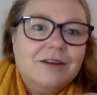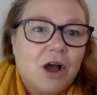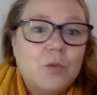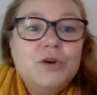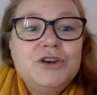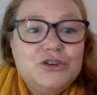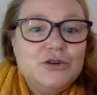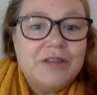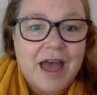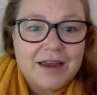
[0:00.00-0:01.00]
I wouldn't
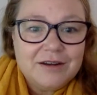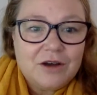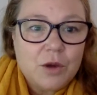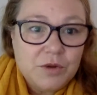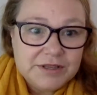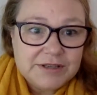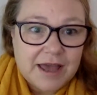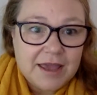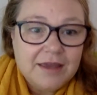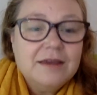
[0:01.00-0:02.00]
do that. I would
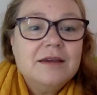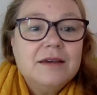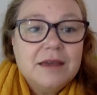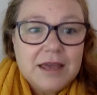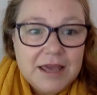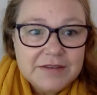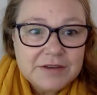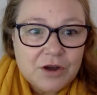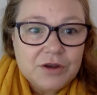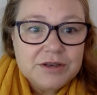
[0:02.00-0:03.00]
say, here's a
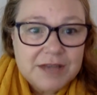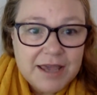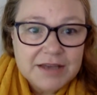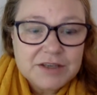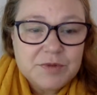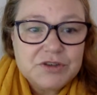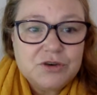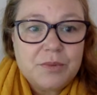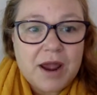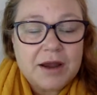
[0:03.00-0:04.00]
note, take it to
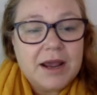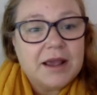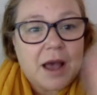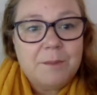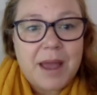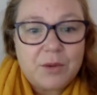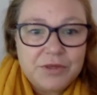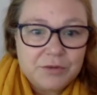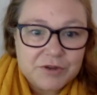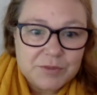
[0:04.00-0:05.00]
Mr. Brown and come back
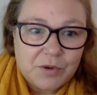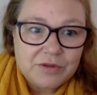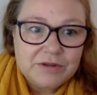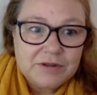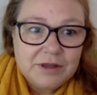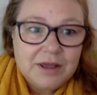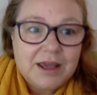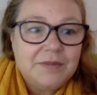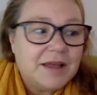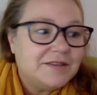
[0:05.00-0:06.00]
with a response.
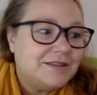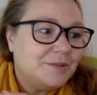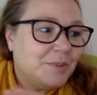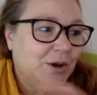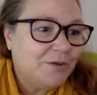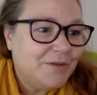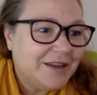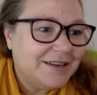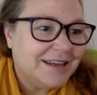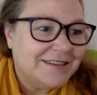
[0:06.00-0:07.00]
And that's the
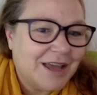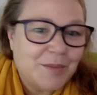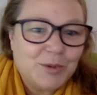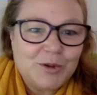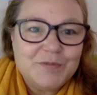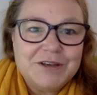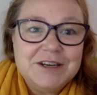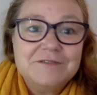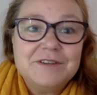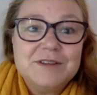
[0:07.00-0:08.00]
perfect example of the
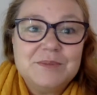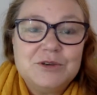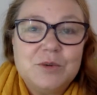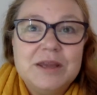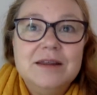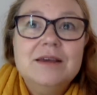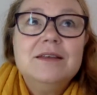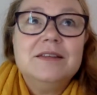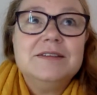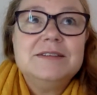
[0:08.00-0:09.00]
difference between
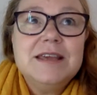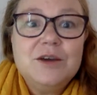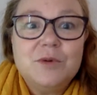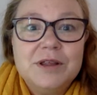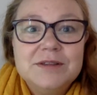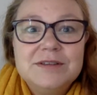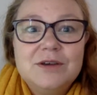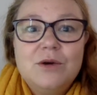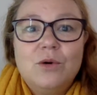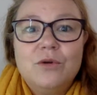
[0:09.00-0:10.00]
the sequence
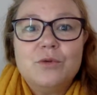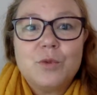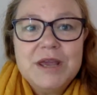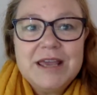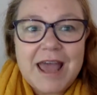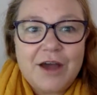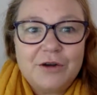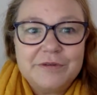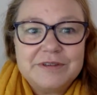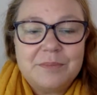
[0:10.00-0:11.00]
or the recount
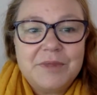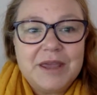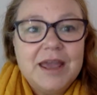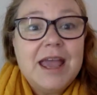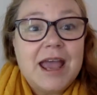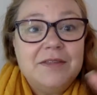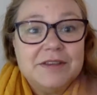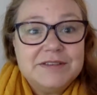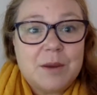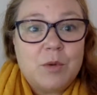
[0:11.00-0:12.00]
of something and the
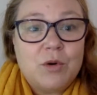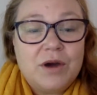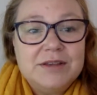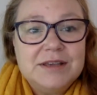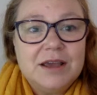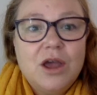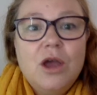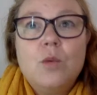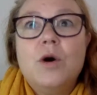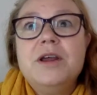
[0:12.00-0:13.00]
summarising.
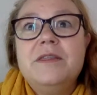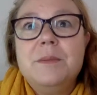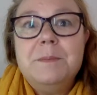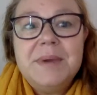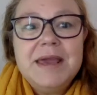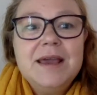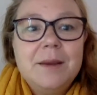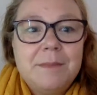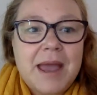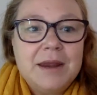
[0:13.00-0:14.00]
What are the big
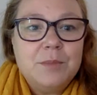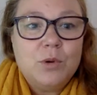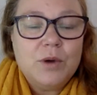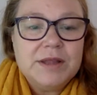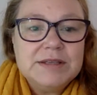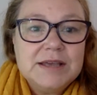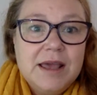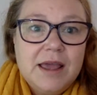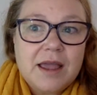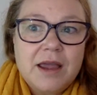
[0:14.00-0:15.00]
main points?
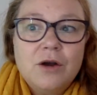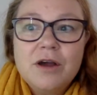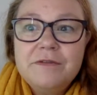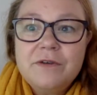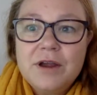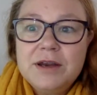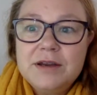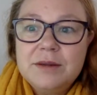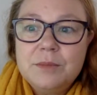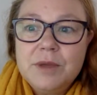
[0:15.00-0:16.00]
And I find
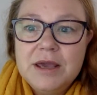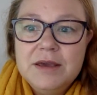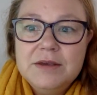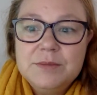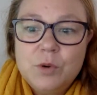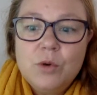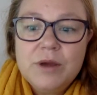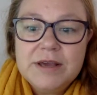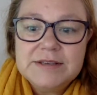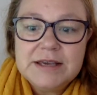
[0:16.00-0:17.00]
it more
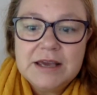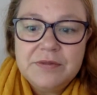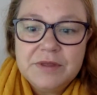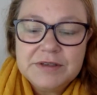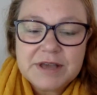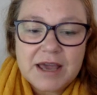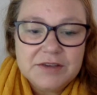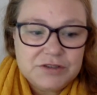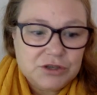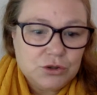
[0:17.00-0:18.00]
easy in this
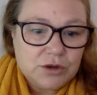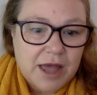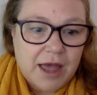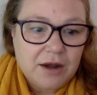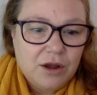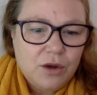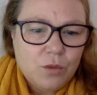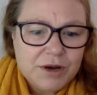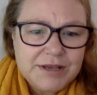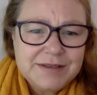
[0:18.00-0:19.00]
case to look at
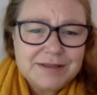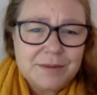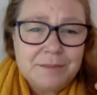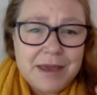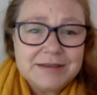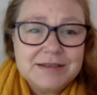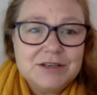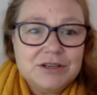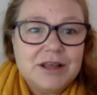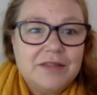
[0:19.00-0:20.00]
what is the
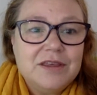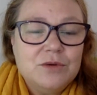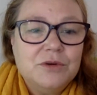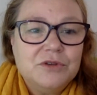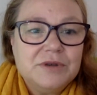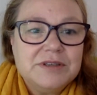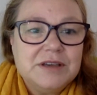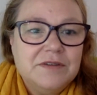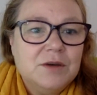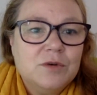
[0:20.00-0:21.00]
message that the author is
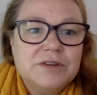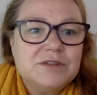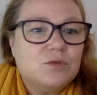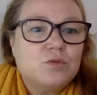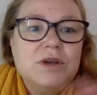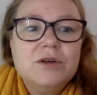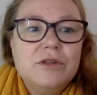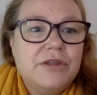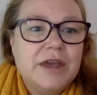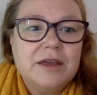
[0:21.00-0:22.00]
giving? What's the real
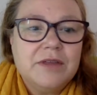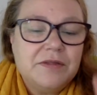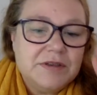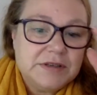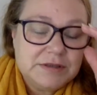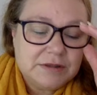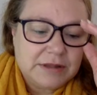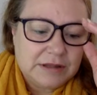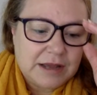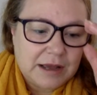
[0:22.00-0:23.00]
thing that this
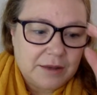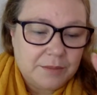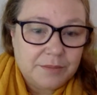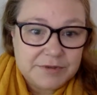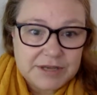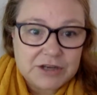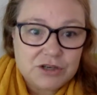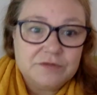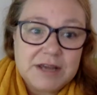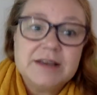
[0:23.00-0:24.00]

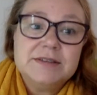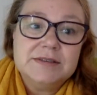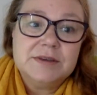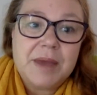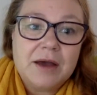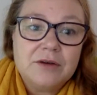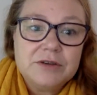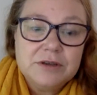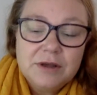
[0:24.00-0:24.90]
section of text is about?